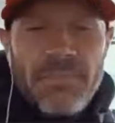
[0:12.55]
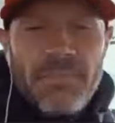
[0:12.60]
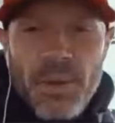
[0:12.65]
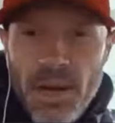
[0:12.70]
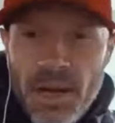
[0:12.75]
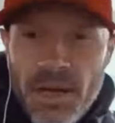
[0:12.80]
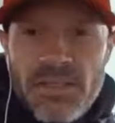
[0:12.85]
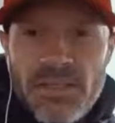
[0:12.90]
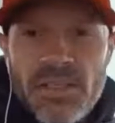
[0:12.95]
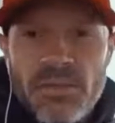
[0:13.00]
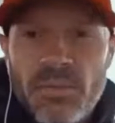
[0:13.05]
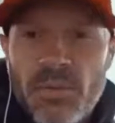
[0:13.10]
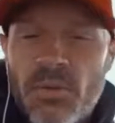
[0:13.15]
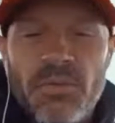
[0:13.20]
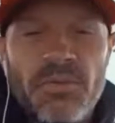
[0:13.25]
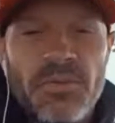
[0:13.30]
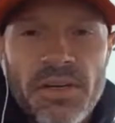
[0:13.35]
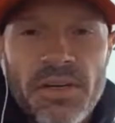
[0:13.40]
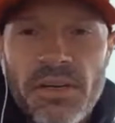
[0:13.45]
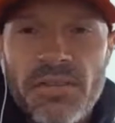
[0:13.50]
and pass
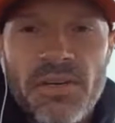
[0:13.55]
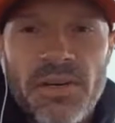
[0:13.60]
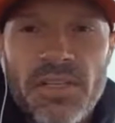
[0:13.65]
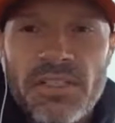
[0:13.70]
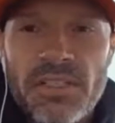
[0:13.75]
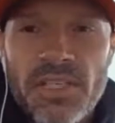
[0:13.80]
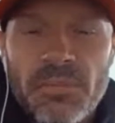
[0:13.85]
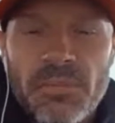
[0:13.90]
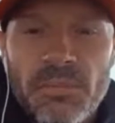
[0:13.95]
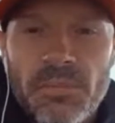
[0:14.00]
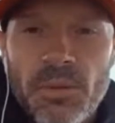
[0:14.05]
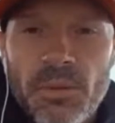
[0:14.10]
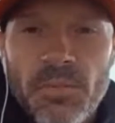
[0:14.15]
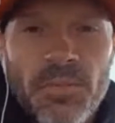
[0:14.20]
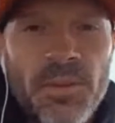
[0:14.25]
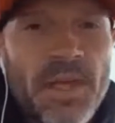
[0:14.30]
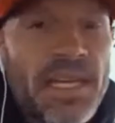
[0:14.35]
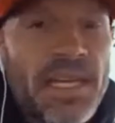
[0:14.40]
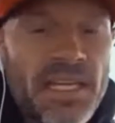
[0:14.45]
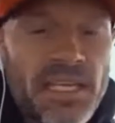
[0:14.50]
the ball very, very
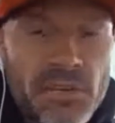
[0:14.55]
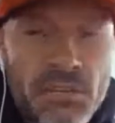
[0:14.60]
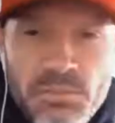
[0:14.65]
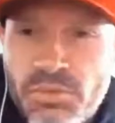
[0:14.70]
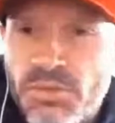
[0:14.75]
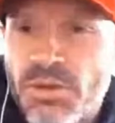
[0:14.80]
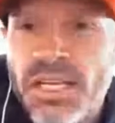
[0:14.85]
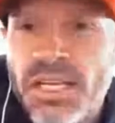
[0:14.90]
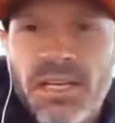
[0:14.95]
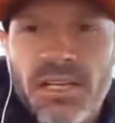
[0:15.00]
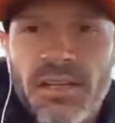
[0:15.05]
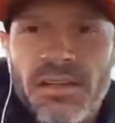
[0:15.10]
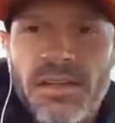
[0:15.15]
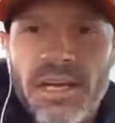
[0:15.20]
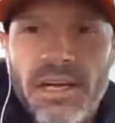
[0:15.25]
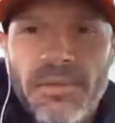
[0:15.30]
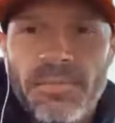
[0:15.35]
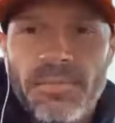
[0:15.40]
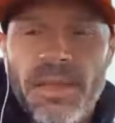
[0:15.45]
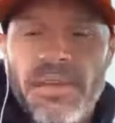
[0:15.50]
simply. He is
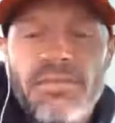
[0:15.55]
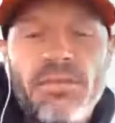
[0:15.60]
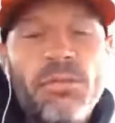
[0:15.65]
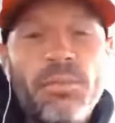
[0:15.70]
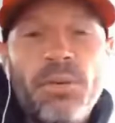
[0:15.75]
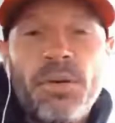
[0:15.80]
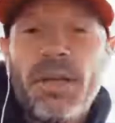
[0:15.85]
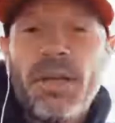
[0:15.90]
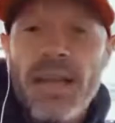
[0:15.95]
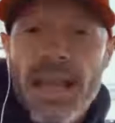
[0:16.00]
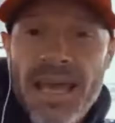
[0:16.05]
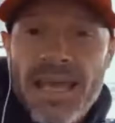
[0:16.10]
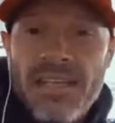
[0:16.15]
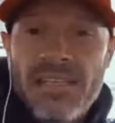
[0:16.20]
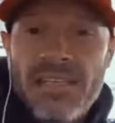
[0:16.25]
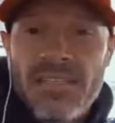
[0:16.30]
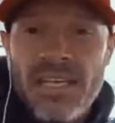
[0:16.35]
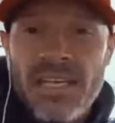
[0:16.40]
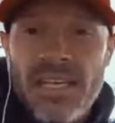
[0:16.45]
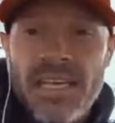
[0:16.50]
brilliant. If you put
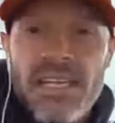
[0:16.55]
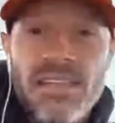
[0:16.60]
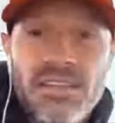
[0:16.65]
leg.